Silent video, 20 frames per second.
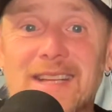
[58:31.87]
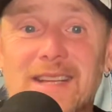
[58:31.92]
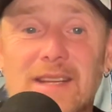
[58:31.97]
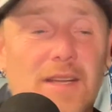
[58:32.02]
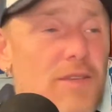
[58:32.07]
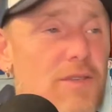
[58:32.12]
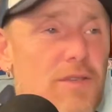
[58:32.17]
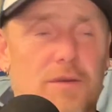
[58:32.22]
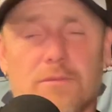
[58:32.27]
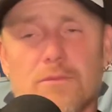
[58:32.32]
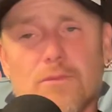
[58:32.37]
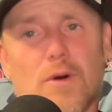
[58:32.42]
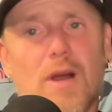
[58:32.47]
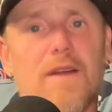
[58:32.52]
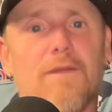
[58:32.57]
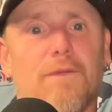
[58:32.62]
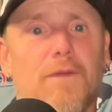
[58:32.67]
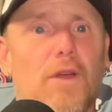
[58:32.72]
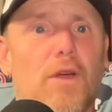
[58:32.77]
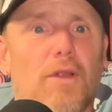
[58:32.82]
because
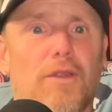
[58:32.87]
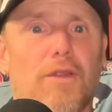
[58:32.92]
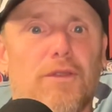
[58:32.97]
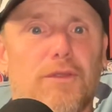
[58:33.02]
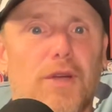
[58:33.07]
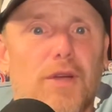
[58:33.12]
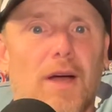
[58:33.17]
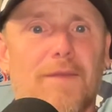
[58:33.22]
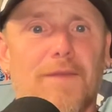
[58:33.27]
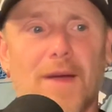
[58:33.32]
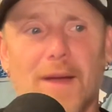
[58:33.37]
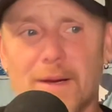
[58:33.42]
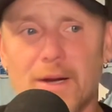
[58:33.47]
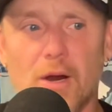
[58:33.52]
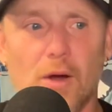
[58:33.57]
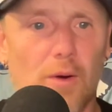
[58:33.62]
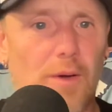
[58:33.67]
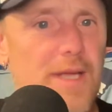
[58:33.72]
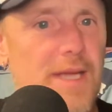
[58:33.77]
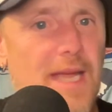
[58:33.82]
right field is tough. I
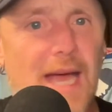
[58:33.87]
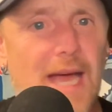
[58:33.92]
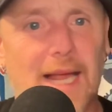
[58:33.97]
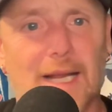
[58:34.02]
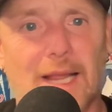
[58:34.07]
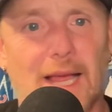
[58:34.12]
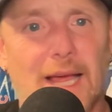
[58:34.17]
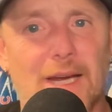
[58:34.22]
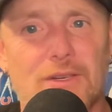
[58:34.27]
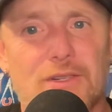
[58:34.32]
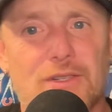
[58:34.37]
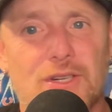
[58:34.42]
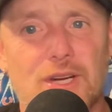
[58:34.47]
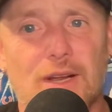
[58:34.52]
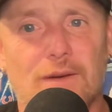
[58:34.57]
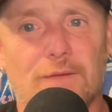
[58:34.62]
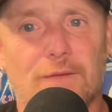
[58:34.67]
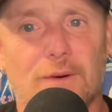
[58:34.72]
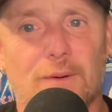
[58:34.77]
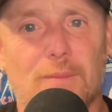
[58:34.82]
know he got a lot of
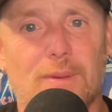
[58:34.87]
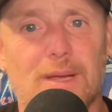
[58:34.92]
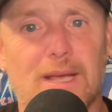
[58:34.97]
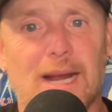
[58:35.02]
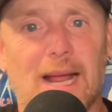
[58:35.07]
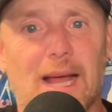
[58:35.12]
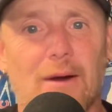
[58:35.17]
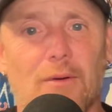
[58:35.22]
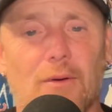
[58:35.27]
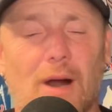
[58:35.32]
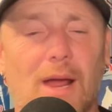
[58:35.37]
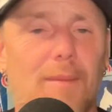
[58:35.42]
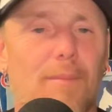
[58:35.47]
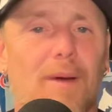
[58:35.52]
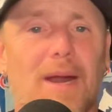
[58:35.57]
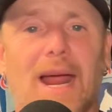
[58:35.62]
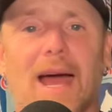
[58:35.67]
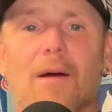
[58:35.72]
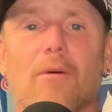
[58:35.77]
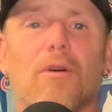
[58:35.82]
shit for being out in right,
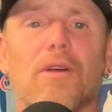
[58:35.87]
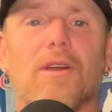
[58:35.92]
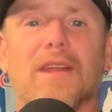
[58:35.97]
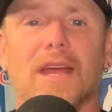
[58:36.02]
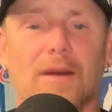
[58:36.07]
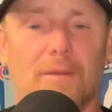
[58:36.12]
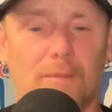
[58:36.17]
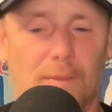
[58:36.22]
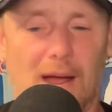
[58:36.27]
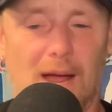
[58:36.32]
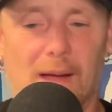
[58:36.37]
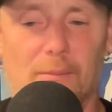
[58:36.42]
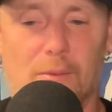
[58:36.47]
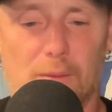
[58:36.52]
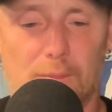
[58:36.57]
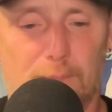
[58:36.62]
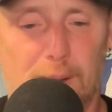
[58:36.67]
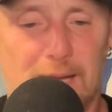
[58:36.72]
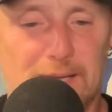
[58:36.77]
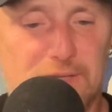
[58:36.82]
but I
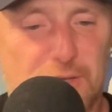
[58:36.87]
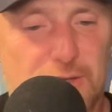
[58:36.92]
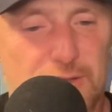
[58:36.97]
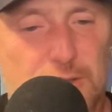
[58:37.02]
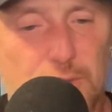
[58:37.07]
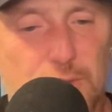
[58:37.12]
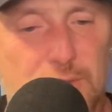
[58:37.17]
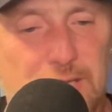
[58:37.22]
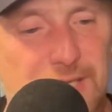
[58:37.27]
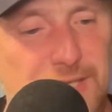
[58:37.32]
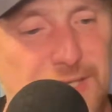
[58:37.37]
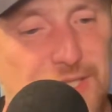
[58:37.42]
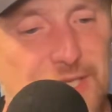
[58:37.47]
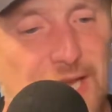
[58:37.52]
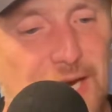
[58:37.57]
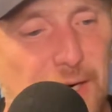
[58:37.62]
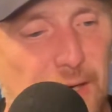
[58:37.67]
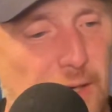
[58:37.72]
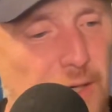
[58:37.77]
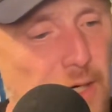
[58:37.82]
would bet Suzuki in
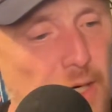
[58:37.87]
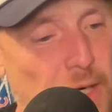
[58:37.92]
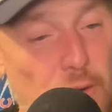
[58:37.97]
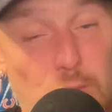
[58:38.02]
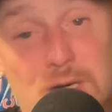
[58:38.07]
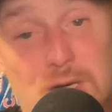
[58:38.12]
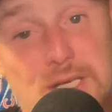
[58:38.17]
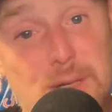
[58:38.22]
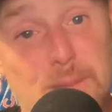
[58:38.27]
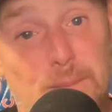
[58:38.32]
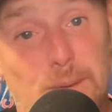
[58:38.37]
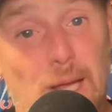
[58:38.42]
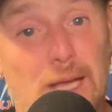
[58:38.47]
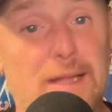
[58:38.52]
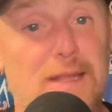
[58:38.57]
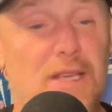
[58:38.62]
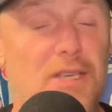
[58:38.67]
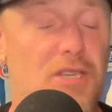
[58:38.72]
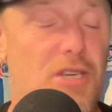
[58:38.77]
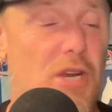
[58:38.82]
center, which he
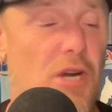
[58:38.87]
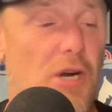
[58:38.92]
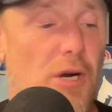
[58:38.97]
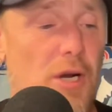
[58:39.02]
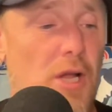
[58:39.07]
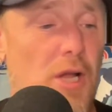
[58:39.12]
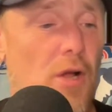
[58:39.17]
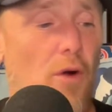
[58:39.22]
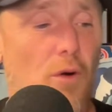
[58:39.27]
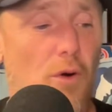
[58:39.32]
played this year,